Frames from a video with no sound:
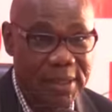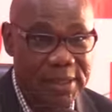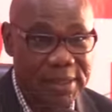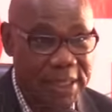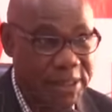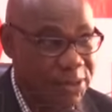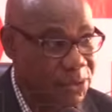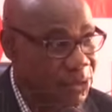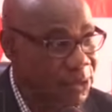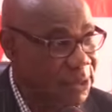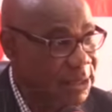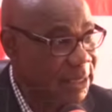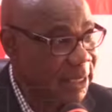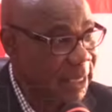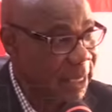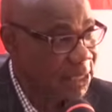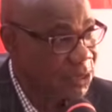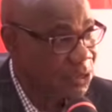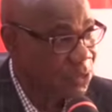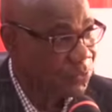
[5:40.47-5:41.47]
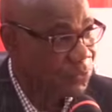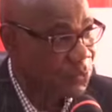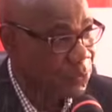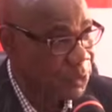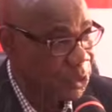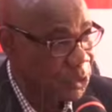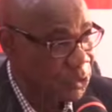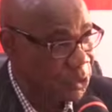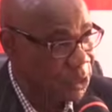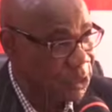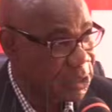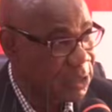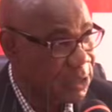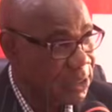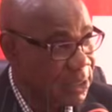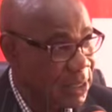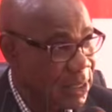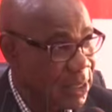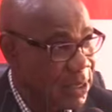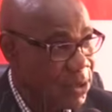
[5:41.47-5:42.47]
that those selections from the units
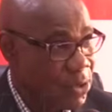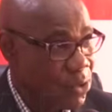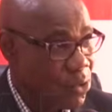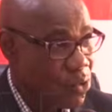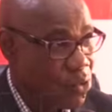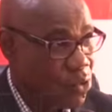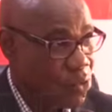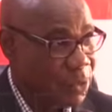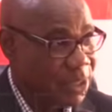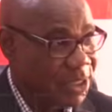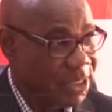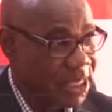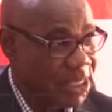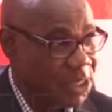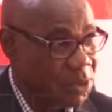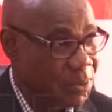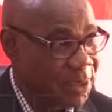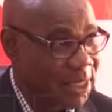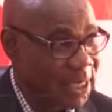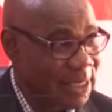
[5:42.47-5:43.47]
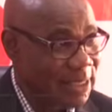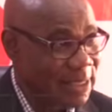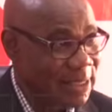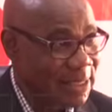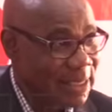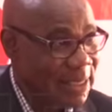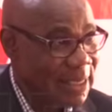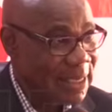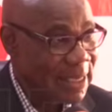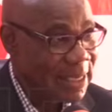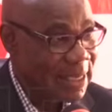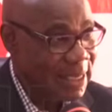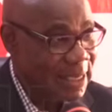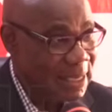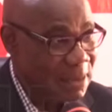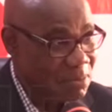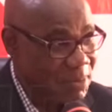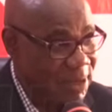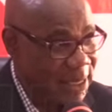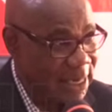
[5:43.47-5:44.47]
will be transmitted
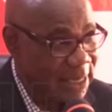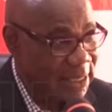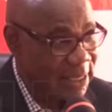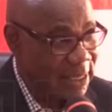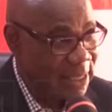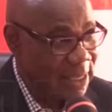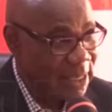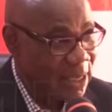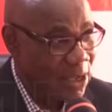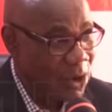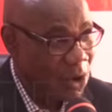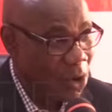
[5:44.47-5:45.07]
immediately,